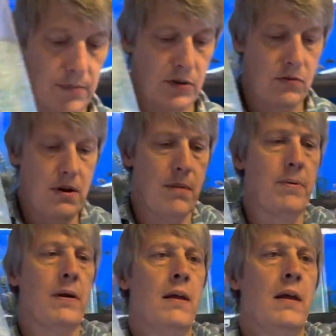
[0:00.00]
Shrimp.
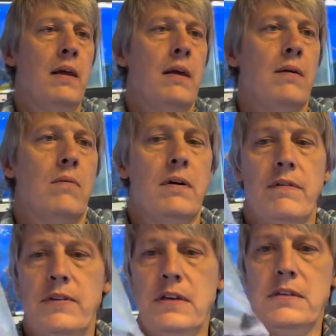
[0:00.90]
One
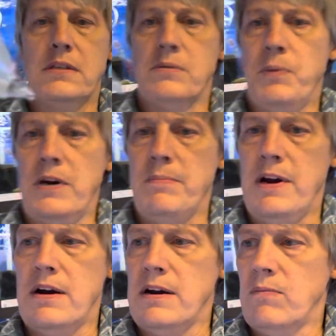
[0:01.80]
of these is Bloody
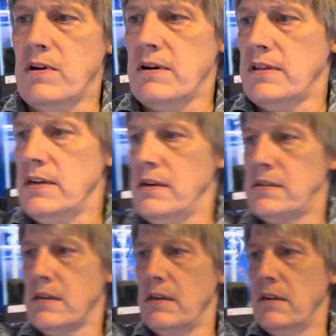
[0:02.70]
Mary, and one of
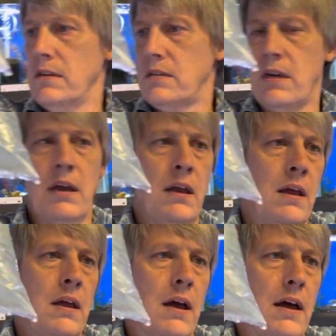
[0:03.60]
these is
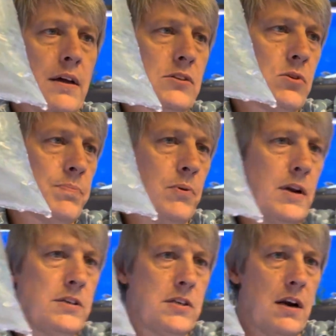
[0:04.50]
Super
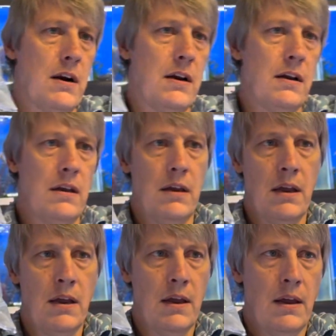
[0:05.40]
Red Cherry.
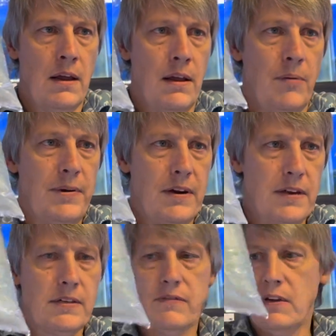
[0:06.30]
It'd be
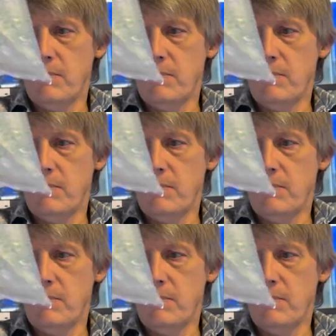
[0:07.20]
nice if they'd